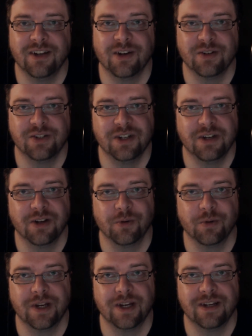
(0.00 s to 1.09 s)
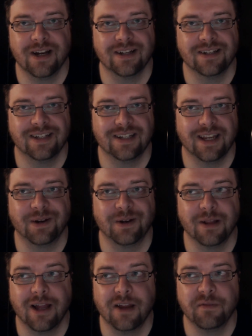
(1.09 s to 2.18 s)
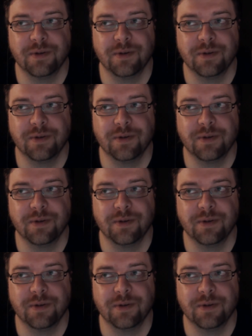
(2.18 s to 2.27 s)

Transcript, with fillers: You know, she agreed not to take her life,